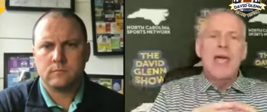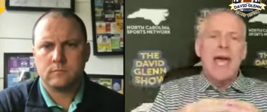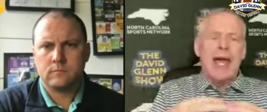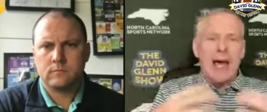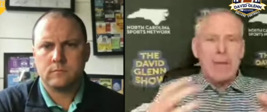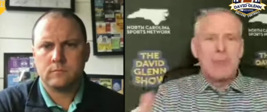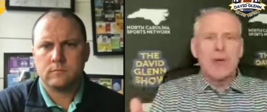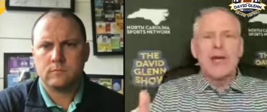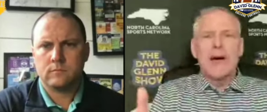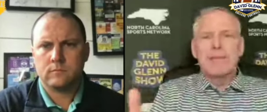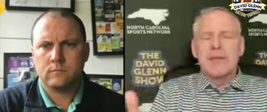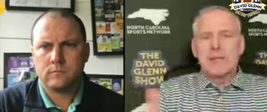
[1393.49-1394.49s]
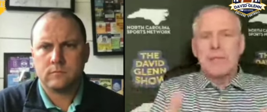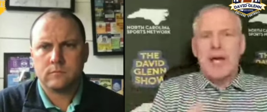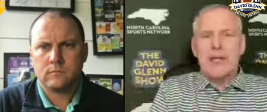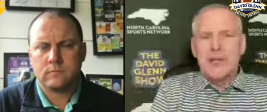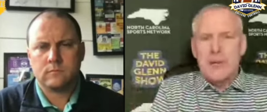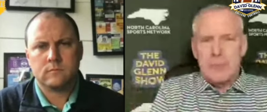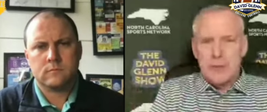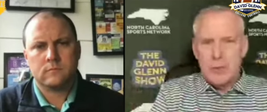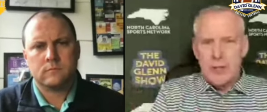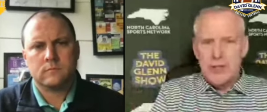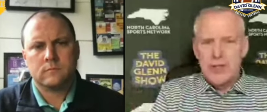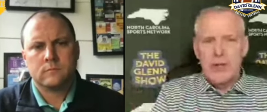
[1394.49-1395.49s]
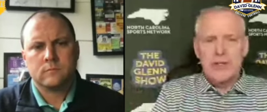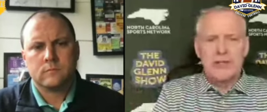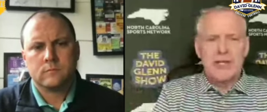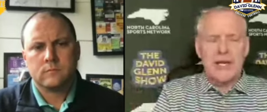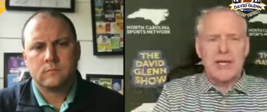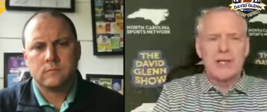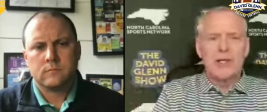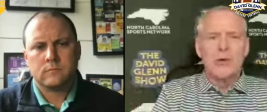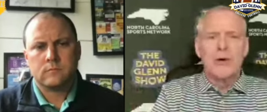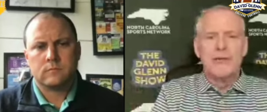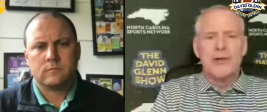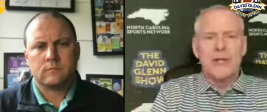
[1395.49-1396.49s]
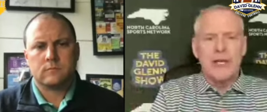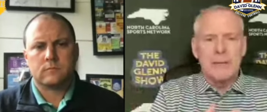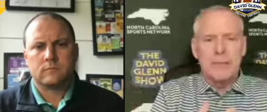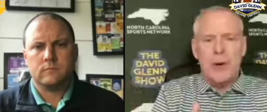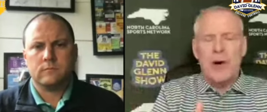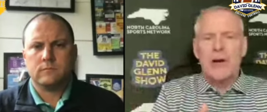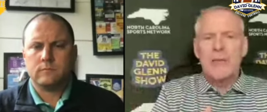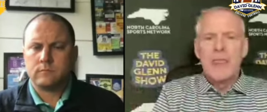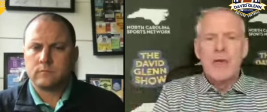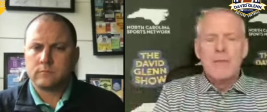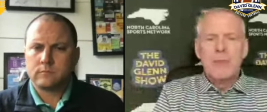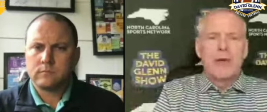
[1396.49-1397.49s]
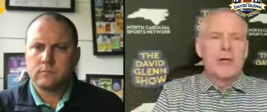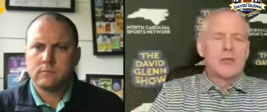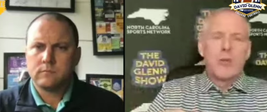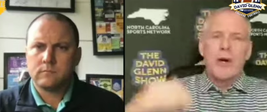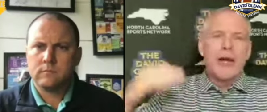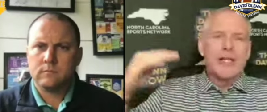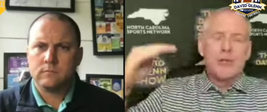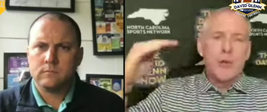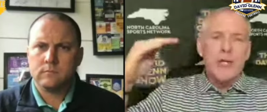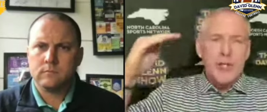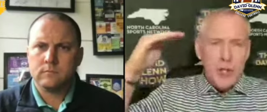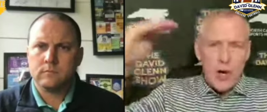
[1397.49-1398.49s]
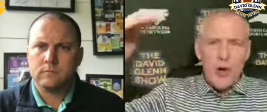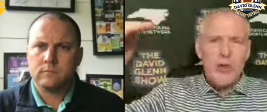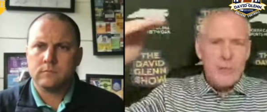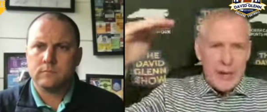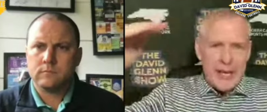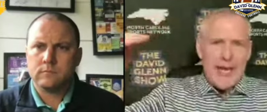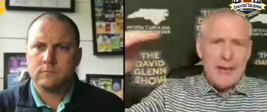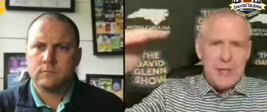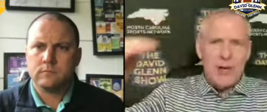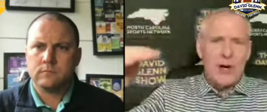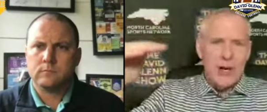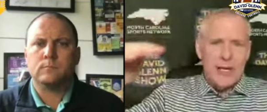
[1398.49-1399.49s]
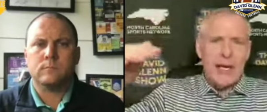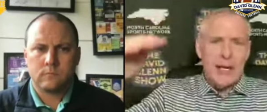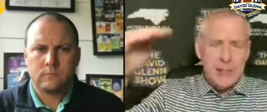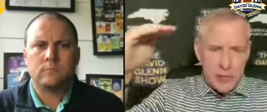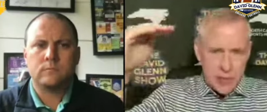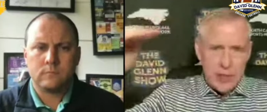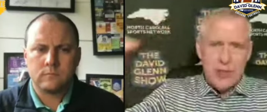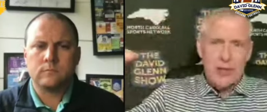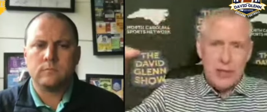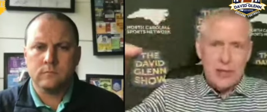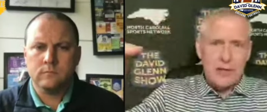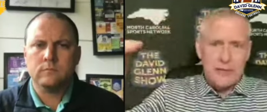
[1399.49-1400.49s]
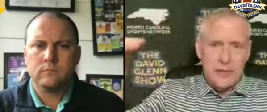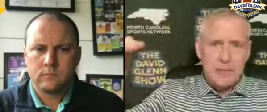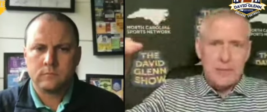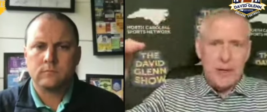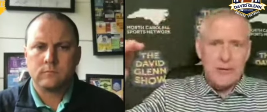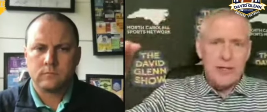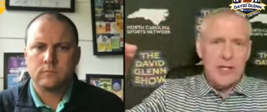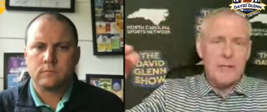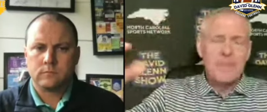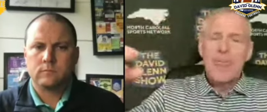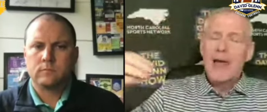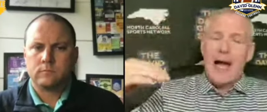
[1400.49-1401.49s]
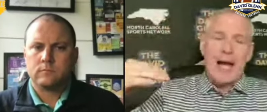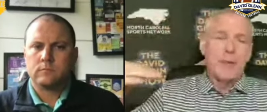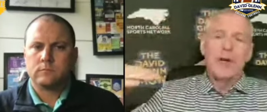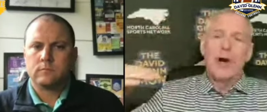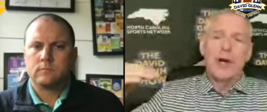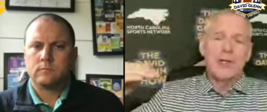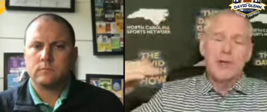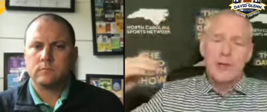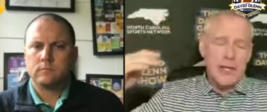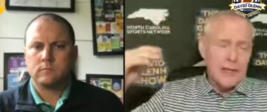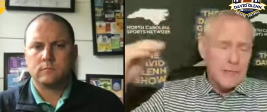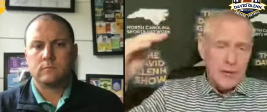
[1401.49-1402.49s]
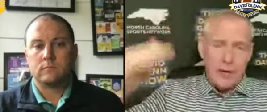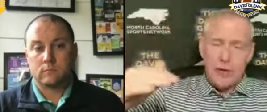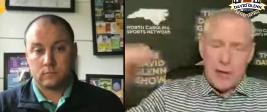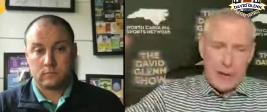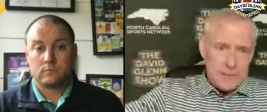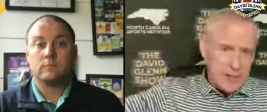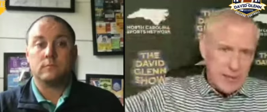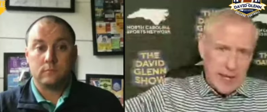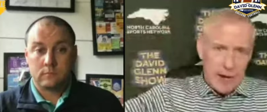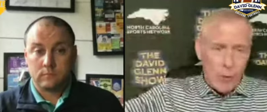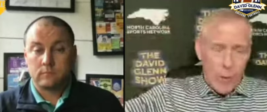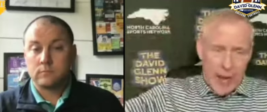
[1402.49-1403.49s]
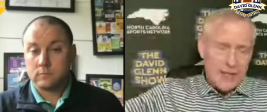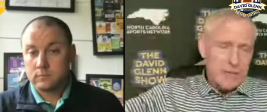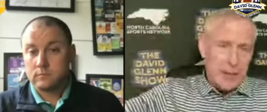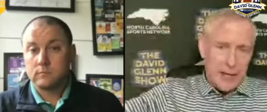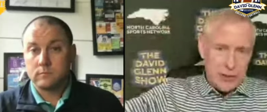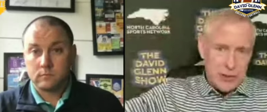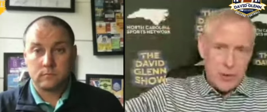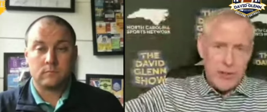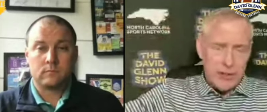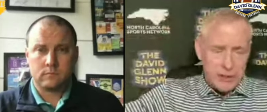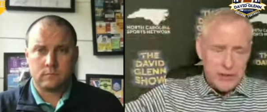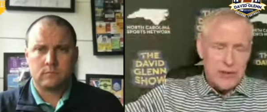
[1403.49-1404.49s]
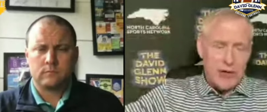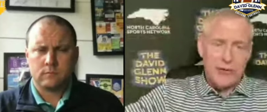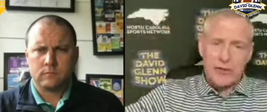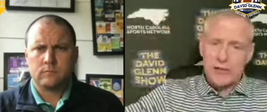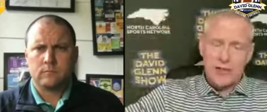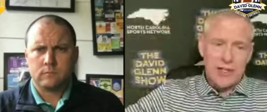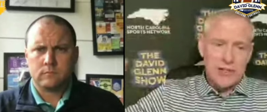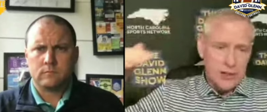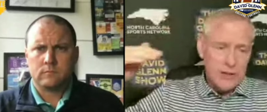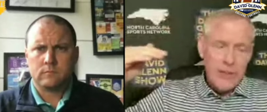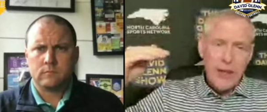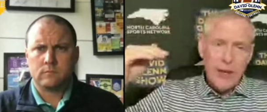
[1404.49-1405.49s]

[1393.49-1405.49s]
Speaker 1: And I bring up this matchup between Georgia Tech and Louisville in part because whereas we know the Miami Hurricanes are a good looking football team, I would argue that even though Clemson got whacked by Georgia to start the season,